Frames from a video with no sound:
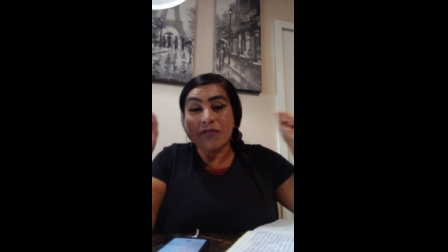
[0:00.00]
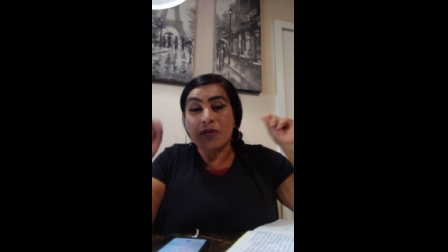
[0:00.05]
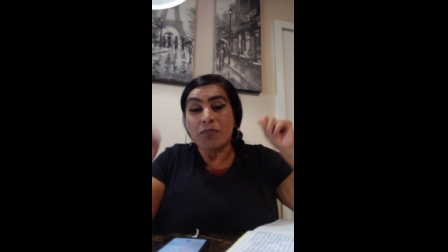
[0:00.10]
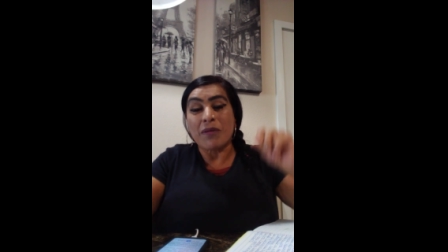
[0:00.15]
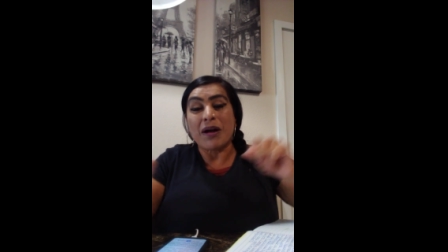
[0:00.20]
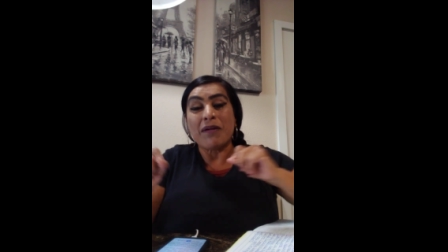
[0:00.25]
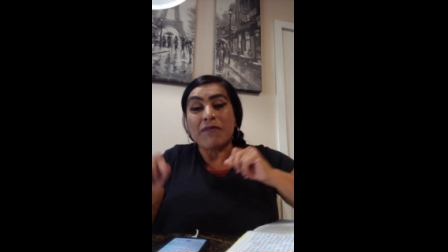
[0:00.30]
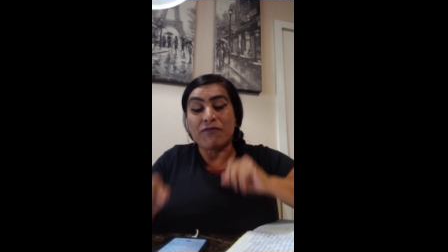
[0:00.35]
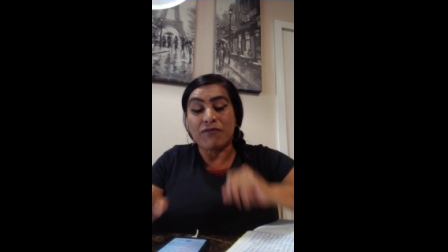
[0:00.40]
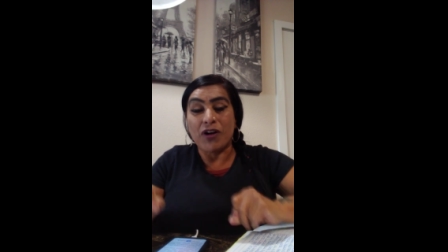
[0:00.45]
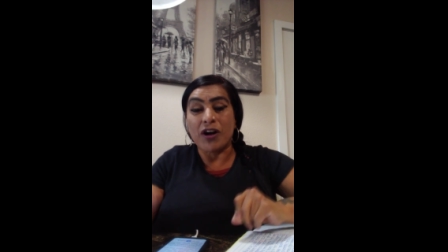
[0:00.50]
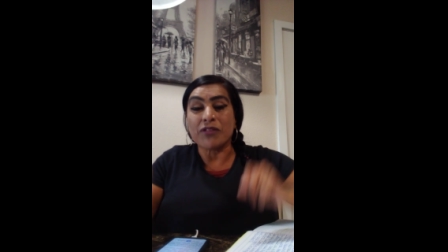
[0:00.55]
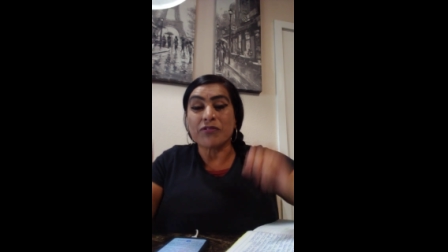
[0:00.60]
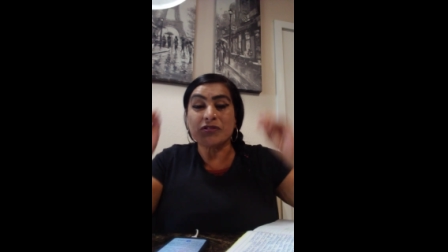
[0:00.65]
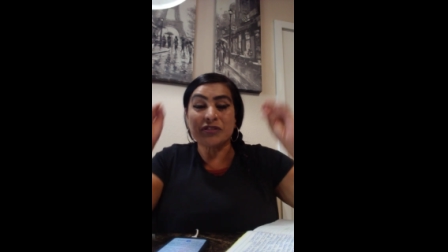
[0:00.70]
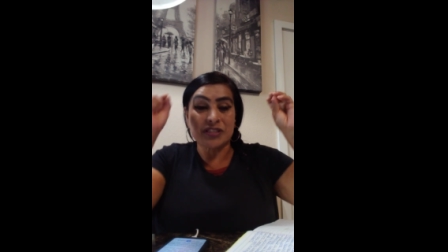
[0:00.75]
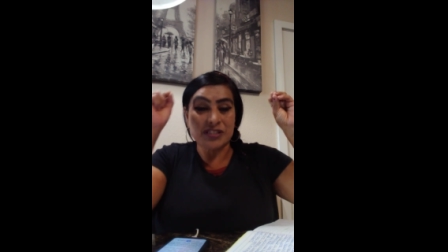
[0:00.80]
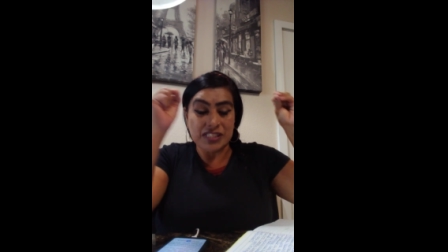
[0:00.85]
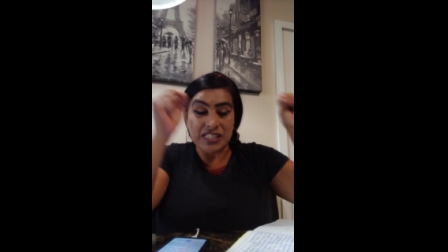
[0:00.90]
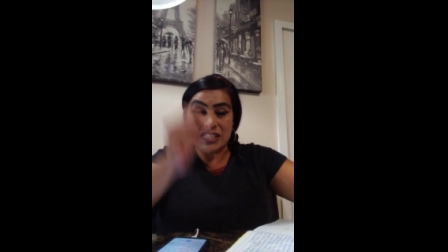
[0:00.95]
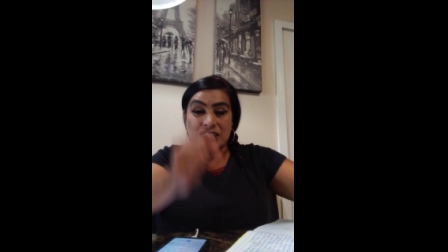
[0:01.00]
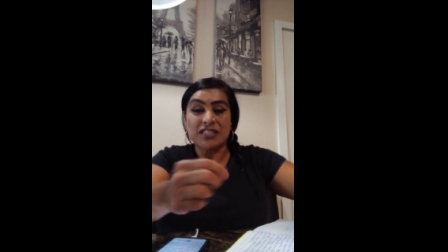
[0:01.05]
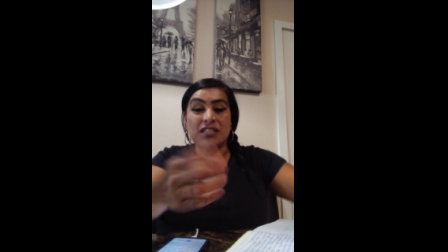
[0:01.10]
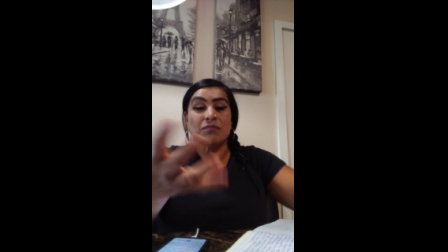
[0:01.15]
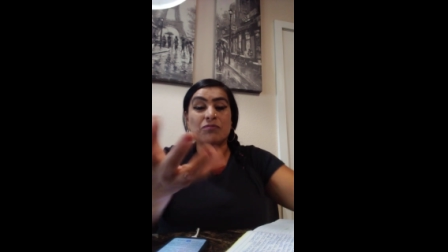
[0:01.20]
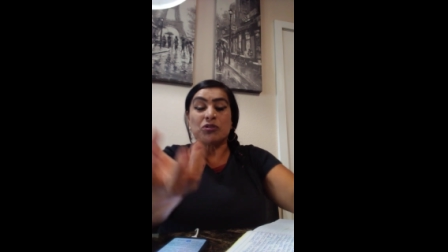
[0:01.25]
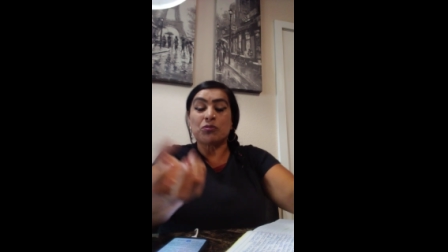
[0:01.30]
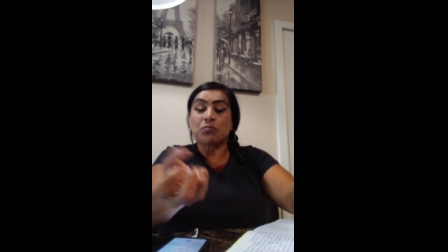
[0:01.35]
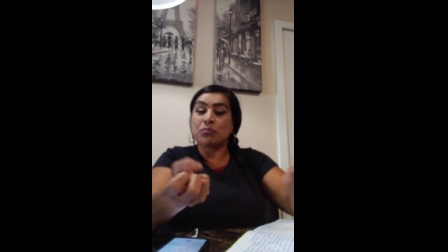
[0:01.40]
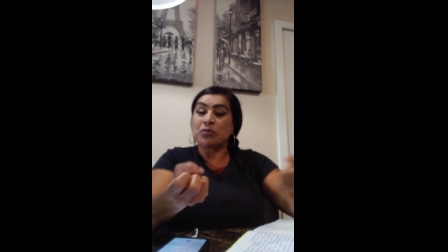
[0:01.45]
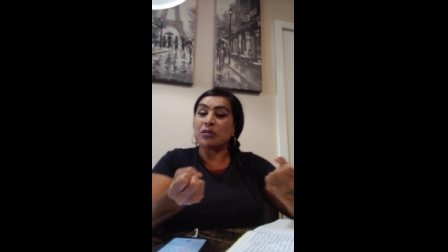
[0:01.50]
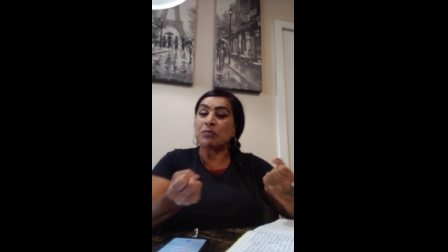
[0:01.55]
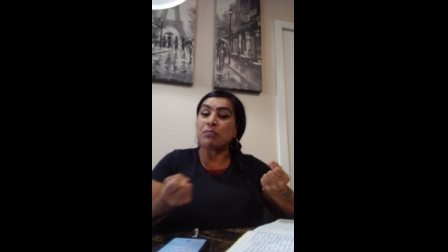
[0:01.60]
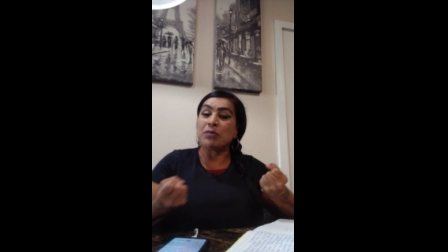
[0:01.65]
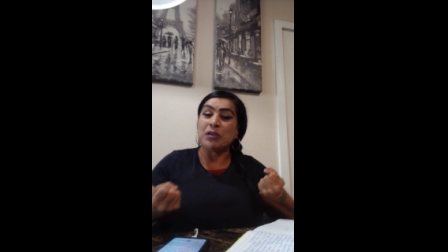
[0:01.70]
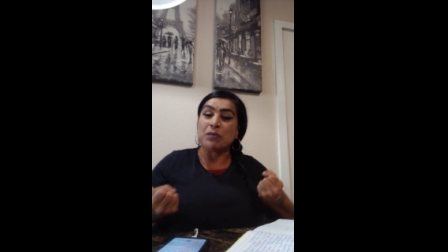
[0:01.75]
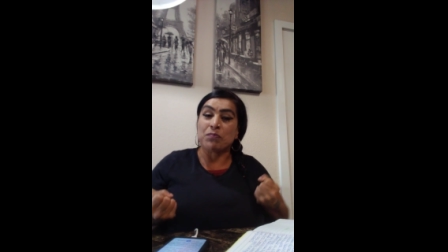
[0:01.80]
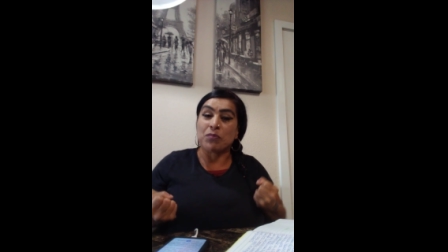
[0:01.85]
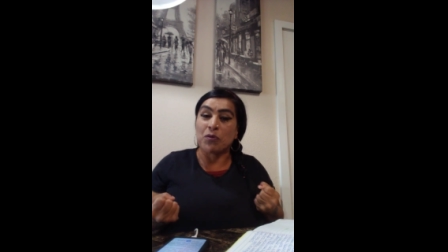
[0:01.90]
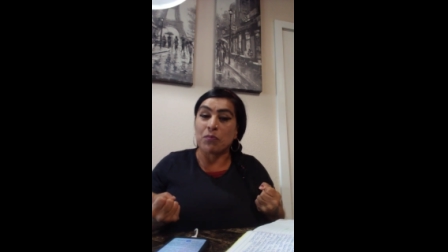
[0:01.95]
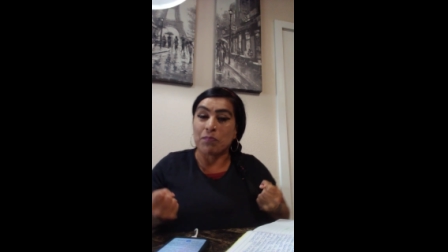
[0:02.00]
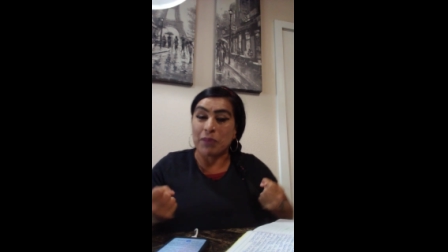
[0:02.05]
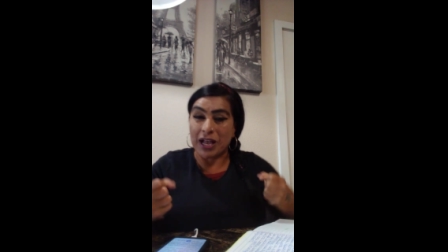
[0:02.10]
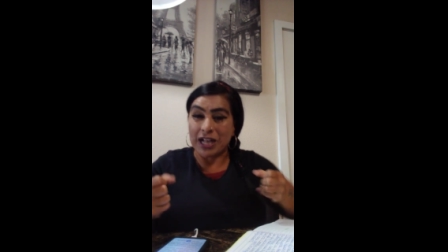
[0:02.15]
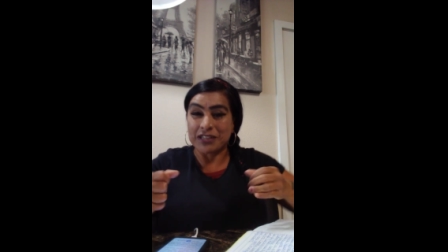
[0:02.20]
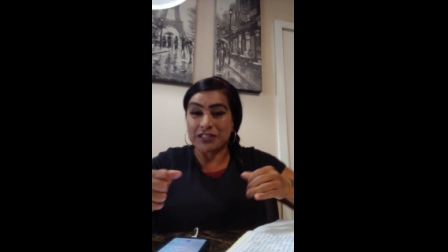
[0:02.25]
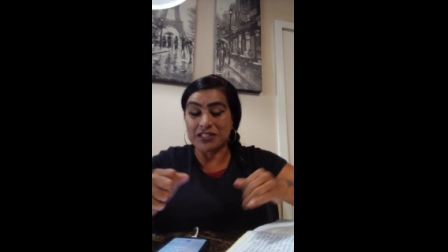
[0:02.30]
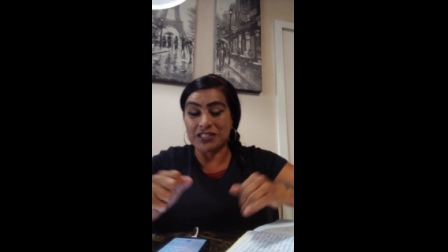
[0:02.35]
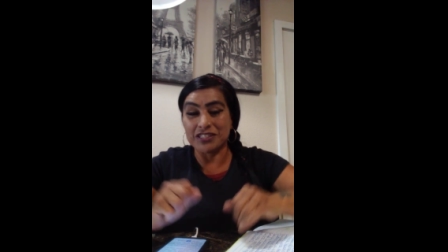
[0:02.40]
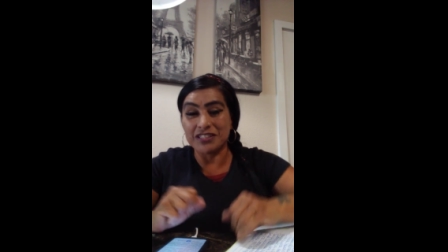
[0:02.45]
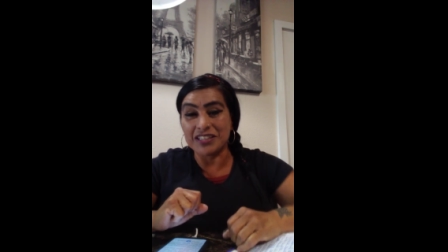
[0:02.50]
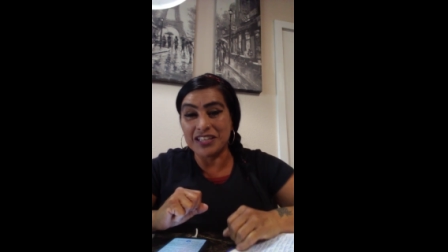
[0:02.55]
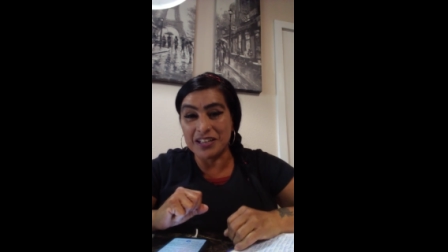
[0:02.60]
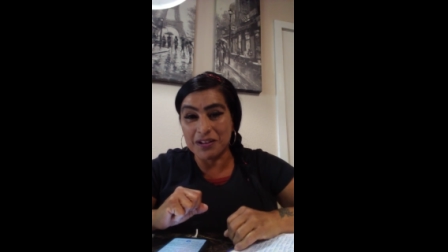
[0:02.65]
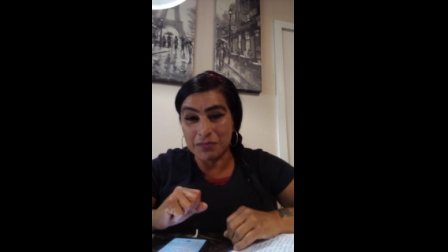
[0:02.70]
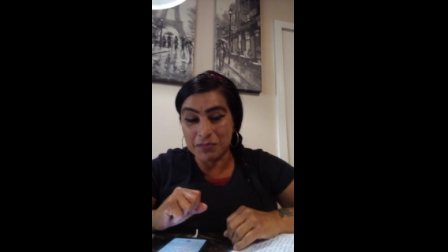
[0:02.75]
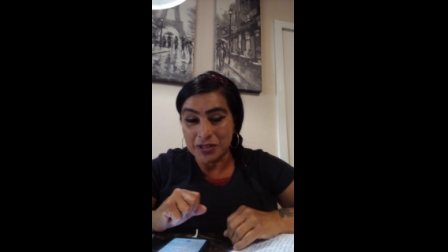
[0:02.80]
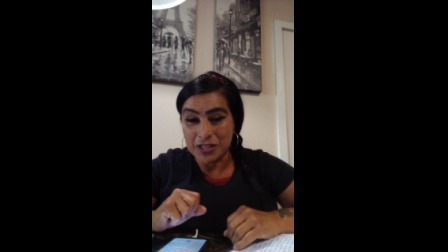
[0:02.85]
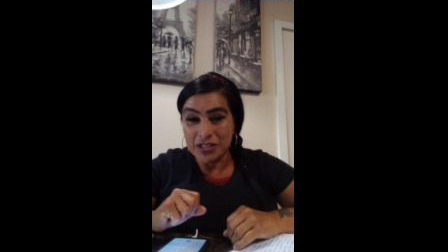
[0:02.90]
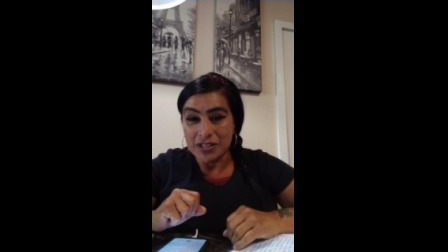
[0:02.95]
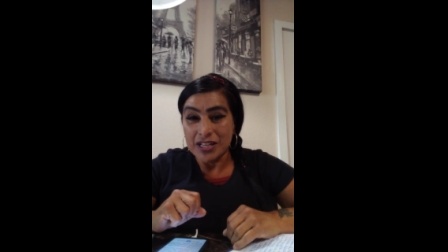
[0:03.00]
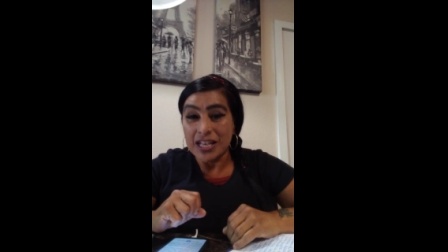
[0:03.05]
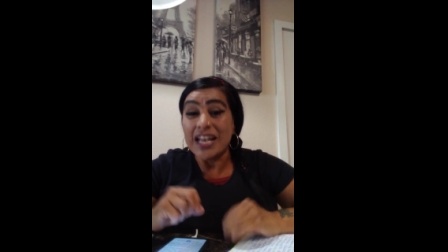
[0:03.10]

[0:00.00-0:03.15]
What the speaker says: for my Father's kingdom to bring people back to him.